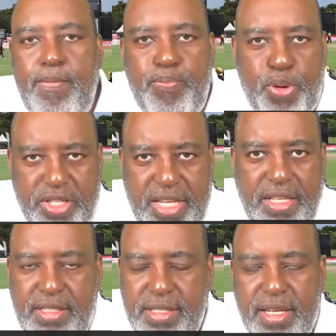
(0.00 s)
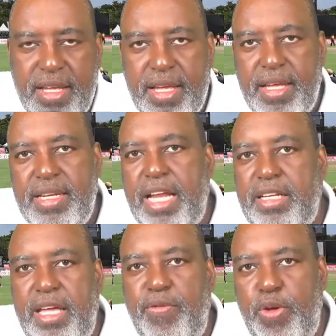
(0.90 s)
presence,
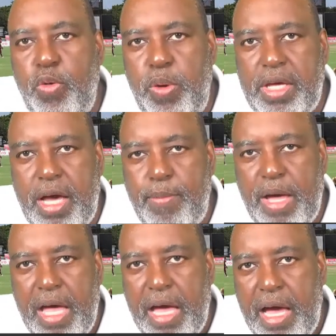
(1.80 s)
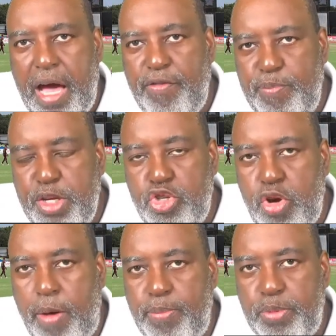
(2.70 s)
that Kevin Wickham have been
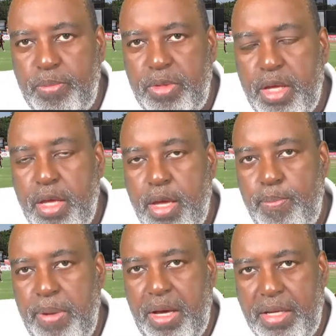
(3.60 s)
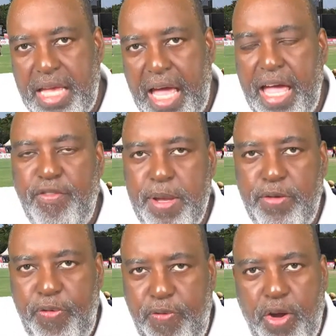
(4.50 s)
dropped. Because I have been
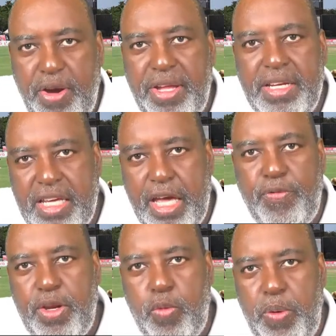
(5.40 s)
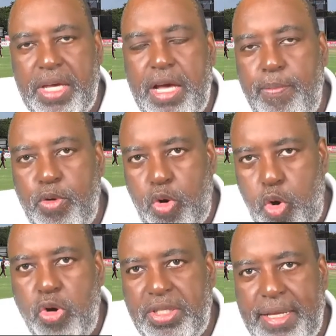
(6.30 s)
following Kevin Wickham
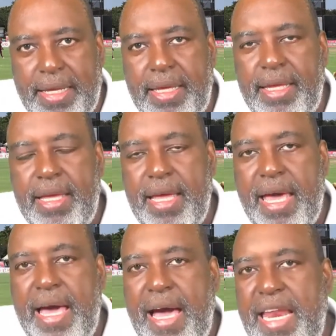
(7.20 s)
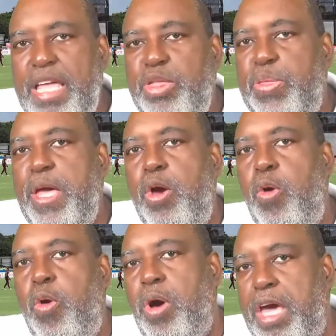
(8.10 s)
closely, and I think
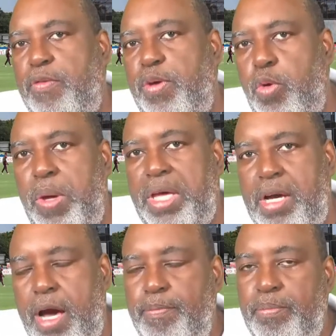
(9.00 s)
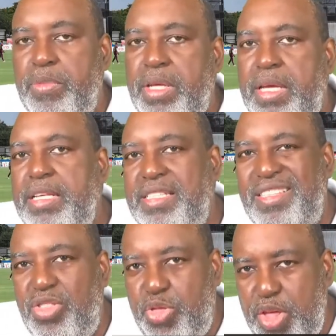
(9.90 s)
Kevin Wickham
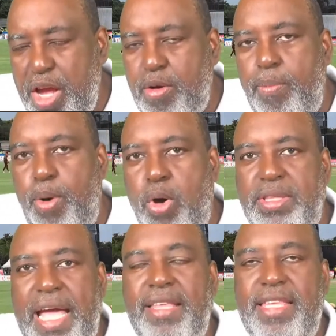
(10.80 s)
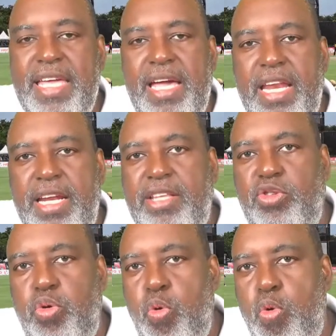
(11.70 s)
is thereabout. I think another
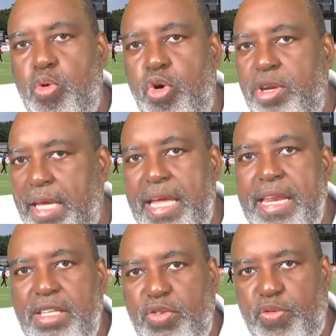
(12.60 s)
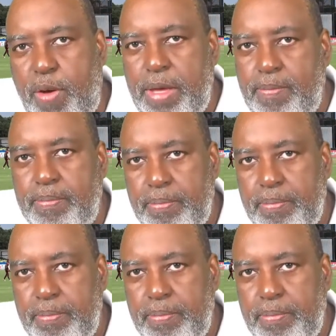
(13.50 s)
2 good innings from him